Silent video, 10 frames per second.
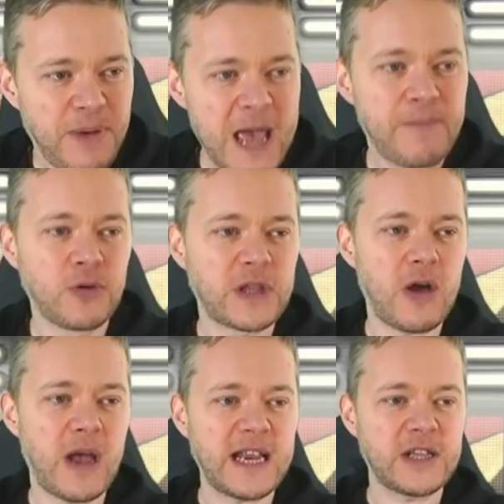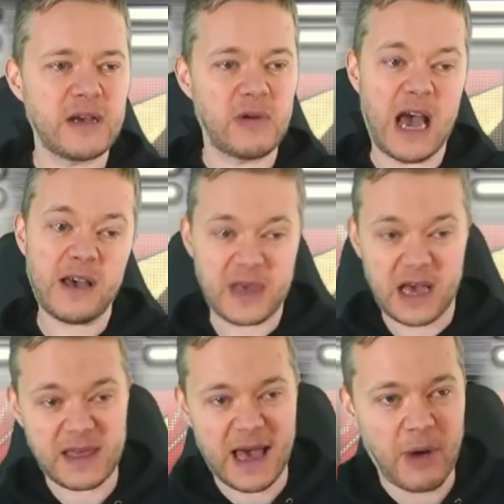people don't... And he, well, I, th I
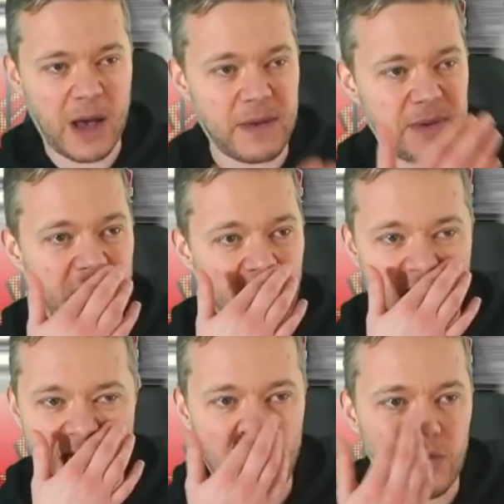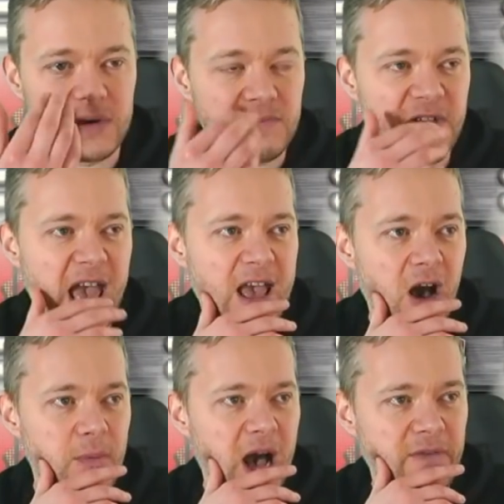think that might be a bit of a foul.
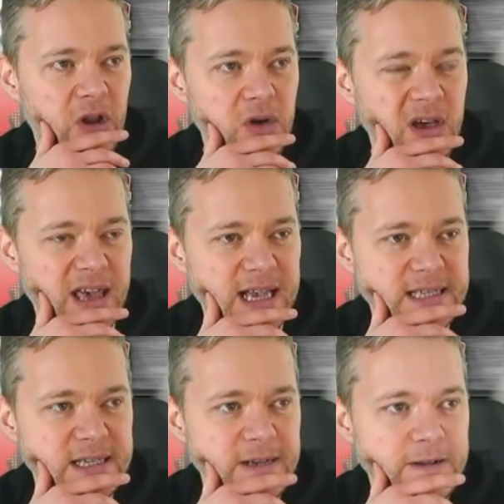VAR might have a look at this.